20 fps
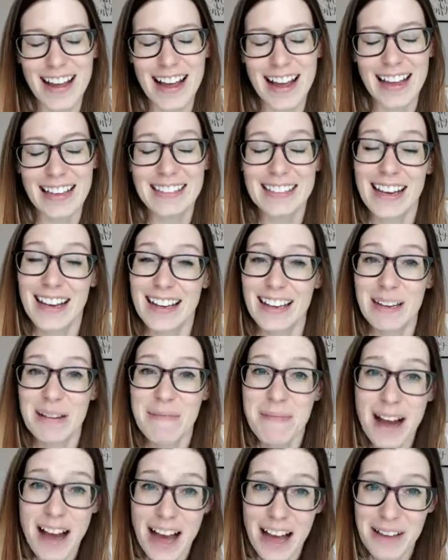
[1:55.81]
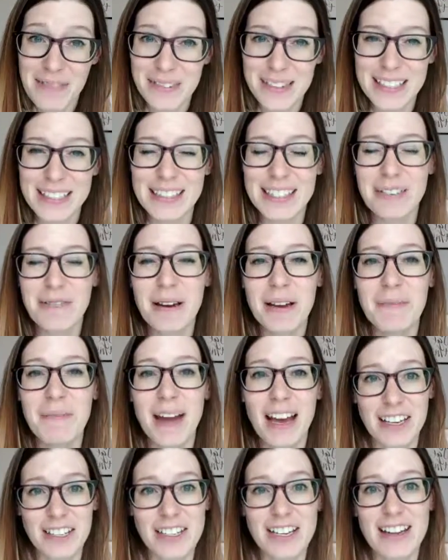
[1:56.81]
and I am obviously quite
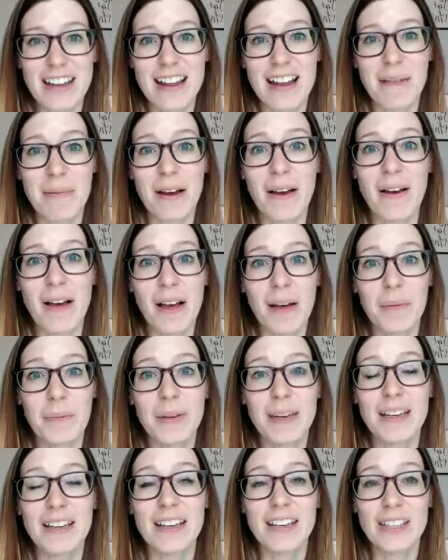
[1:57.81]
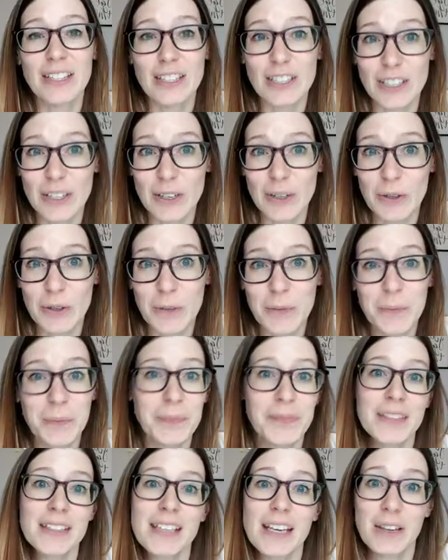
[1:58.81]
passionate about helping you
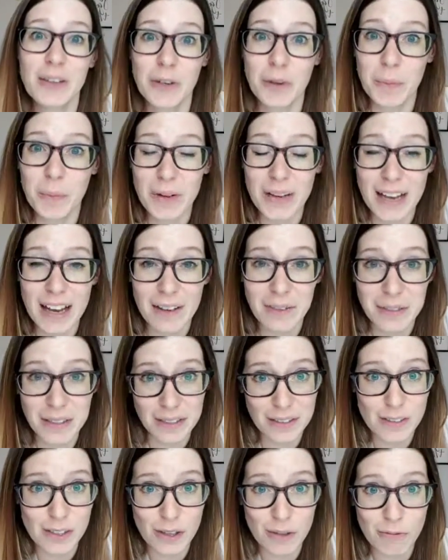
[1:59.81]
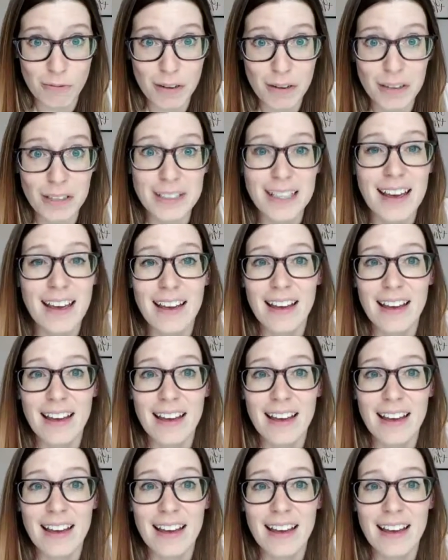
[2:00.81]
get your book out into the world